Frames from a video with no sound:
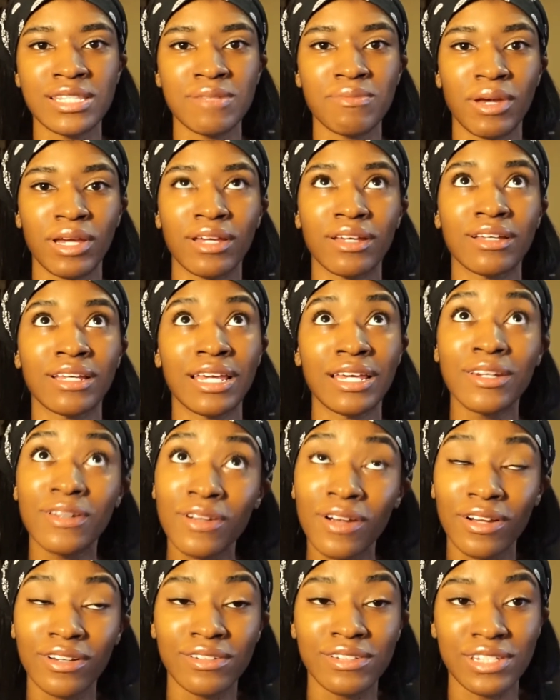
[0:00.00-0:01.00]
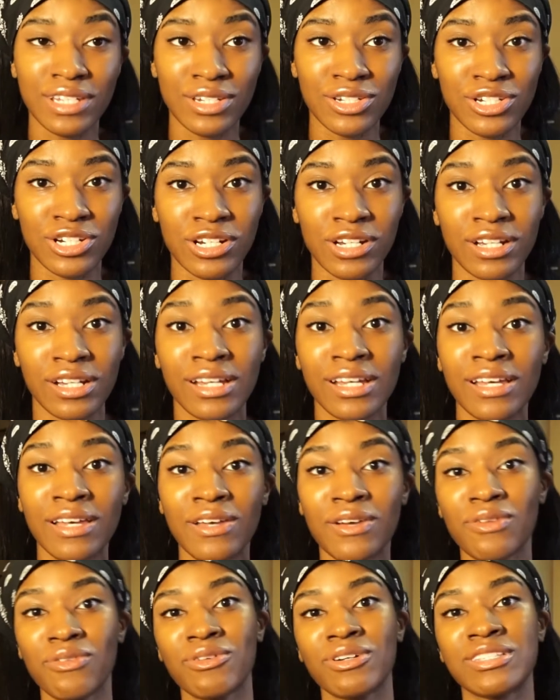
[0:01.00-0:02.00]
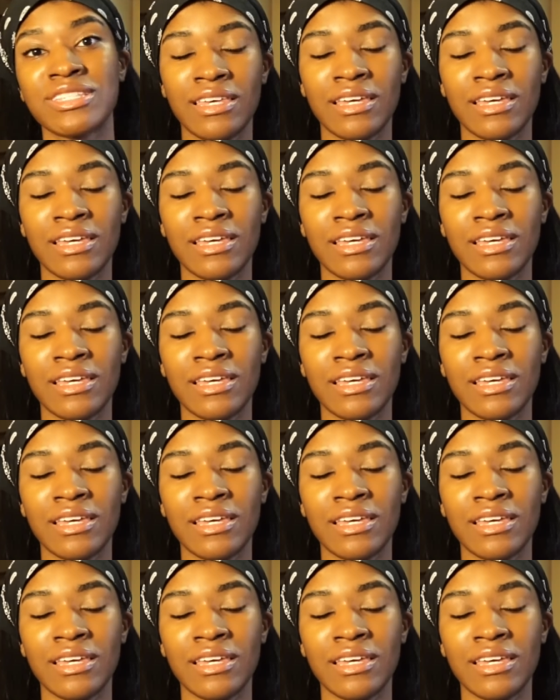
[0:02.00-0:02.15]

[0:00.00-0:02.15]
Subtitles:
And my kindergarten teacher was